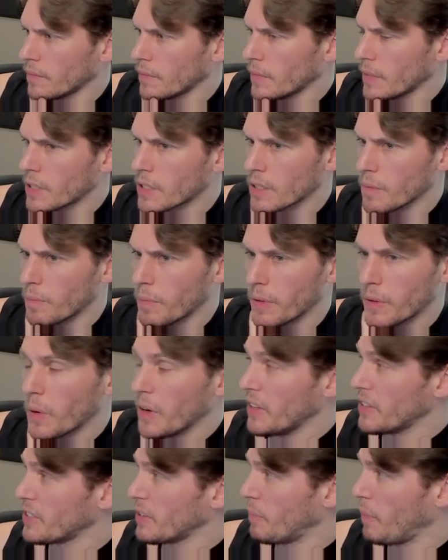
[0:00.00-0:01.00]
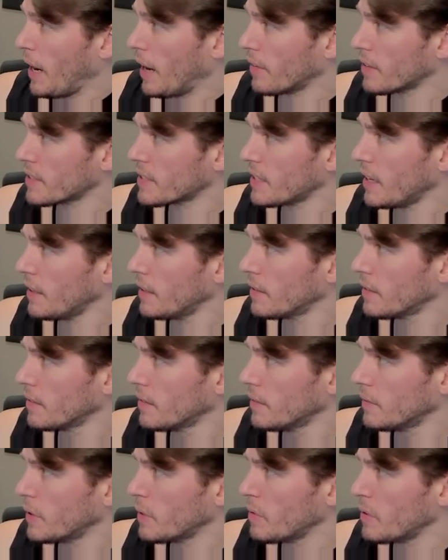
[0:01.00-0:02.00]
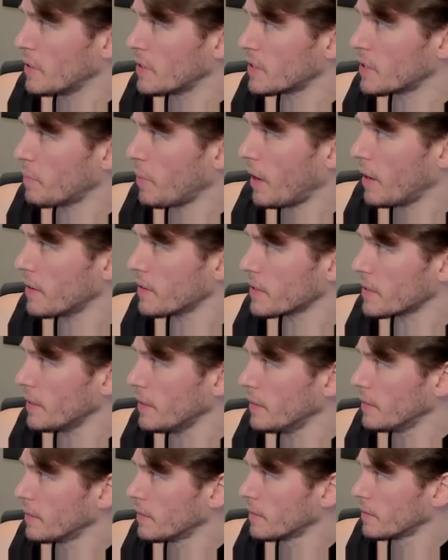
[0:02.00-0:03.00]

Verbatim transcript: This is a way. This is a parasite. What do you mean? This is a parasite.